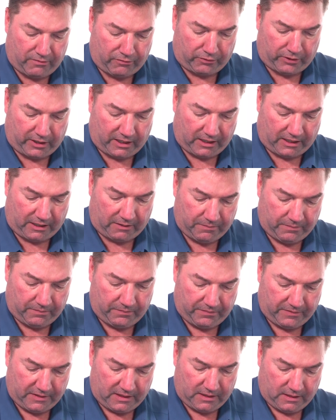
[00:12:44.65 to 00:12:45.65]
freely.
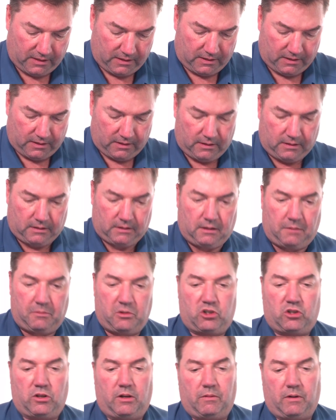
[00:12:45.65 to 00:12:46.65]
Let me
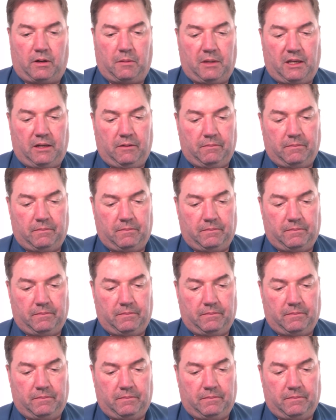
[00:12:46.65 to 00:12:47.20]
show you what I mean.